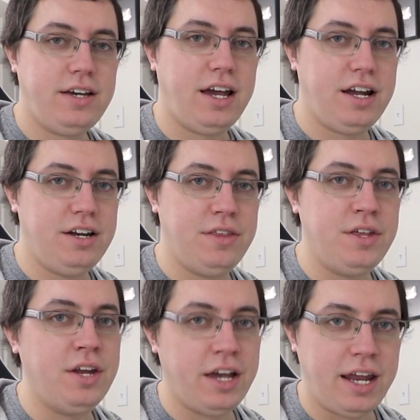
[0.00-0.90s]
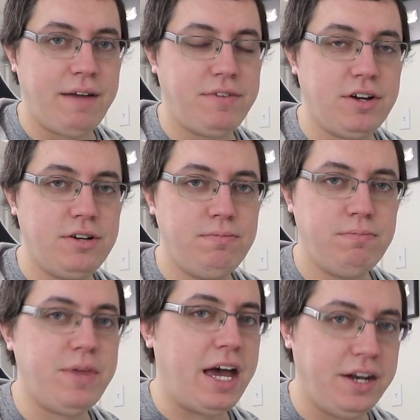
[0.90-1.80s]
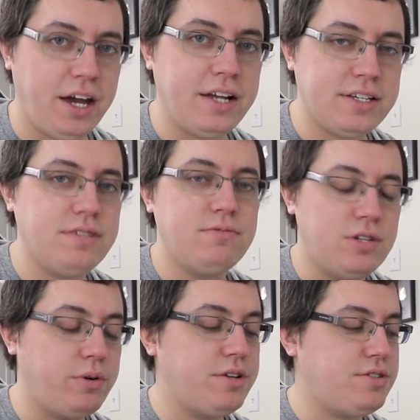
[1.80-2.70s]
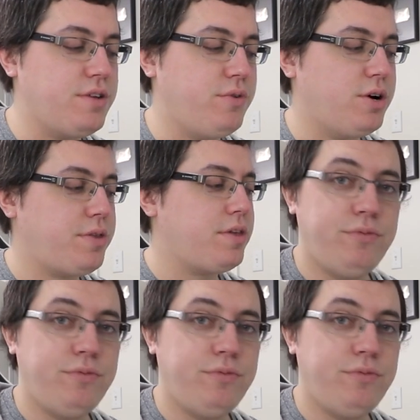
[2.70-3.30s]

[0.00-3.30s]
and the night after that night, and so on and so forth.